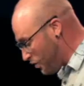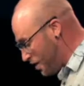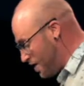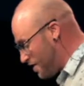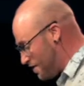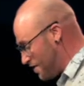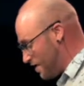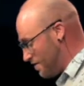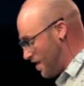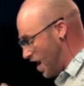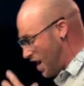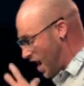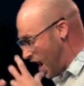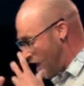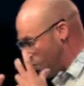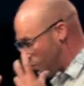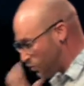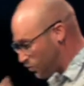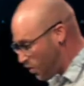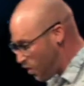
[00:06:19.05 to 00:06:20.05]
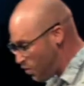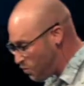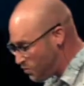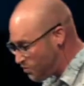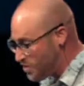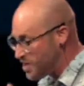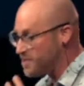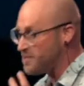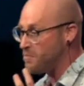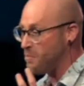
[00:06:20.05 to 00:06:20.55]
reason that I
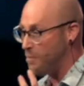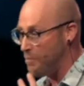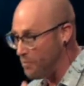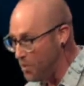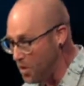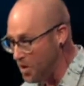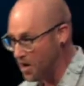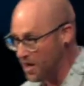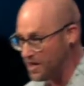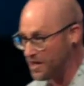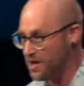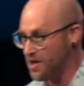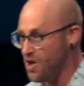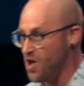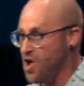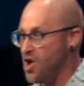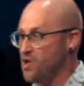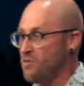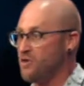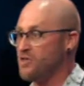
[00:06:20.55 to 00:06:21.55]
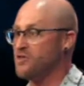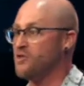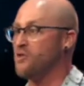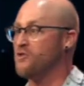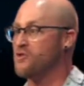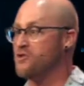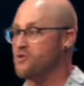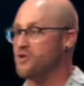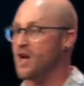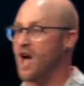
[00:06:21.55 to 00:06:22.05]
wrote this book was so
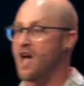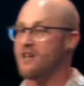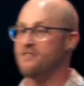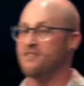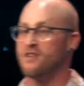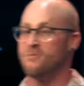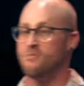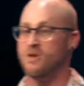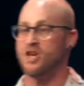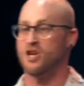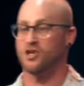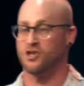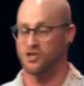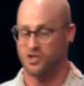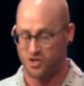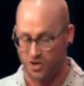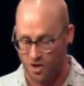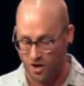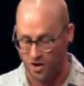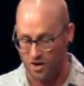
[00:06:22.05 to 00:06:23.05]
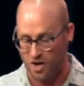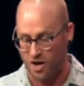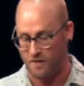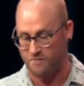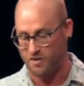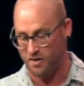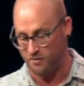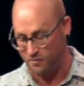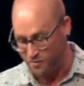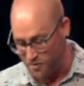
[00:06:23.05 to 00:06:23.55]
you guys could be assured
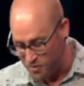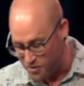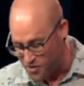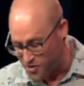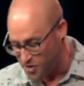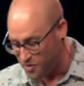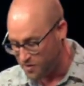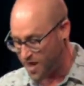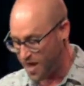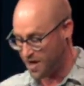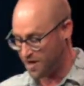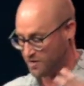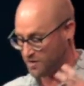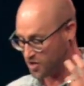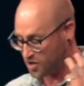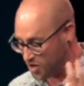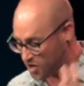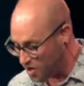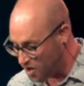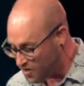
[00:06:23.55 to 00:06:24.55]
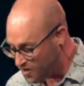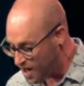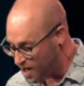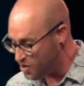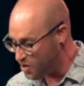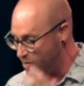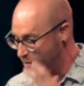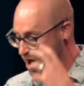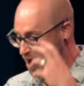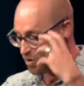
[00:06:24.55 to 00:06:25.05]
of your future, that it's good, that
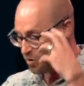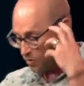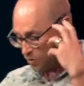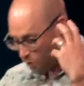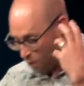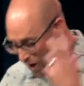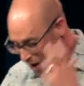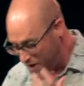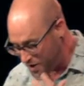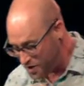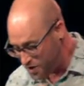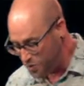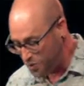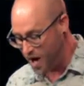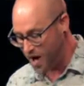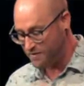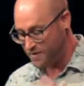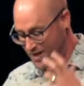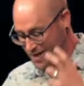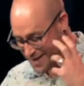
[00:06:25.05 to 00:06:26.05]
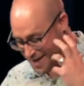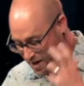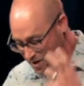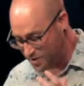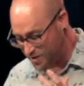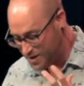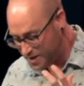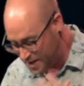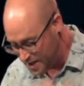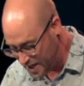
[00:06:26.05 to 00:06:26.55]
no matter what, you have a
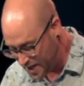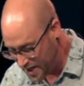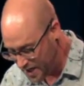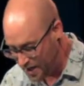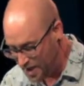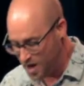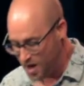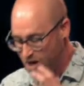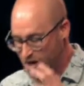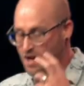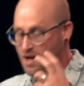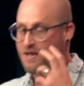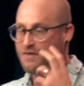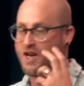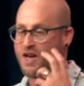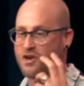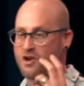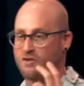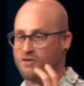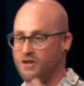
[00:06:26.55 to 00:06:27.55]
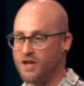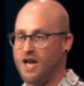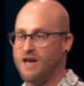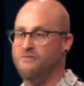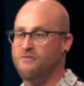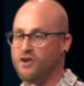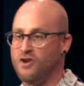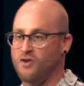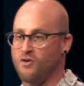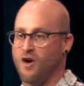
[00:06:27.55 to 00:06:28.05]
guarantee that your
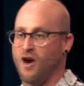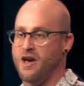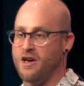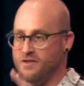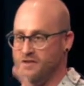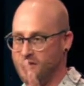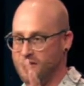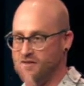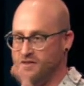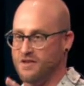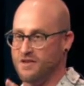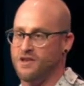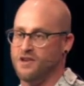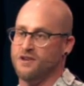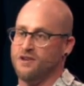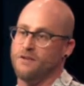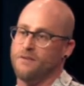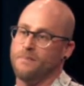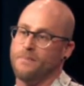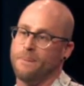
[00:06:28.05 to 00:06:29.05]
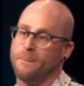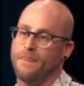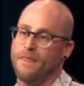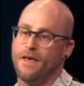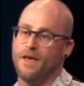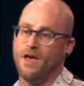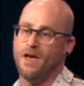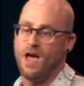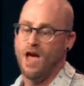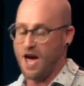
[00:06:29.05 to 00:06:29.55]
life in Christ is secure.
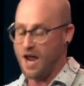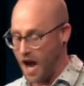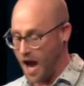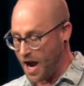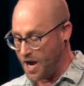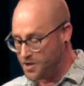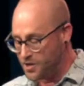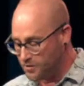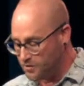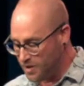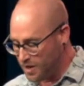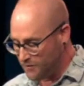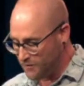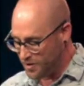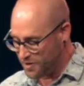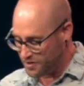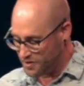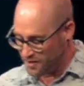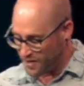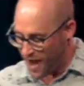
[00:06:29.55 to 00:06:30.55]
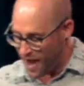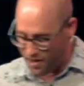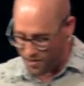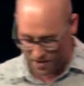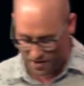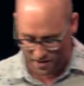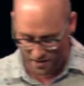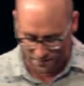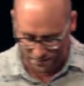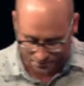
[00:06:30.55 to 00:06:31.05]
And I do love his style
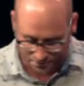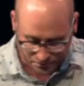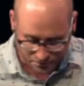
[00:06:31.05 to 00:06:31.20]
here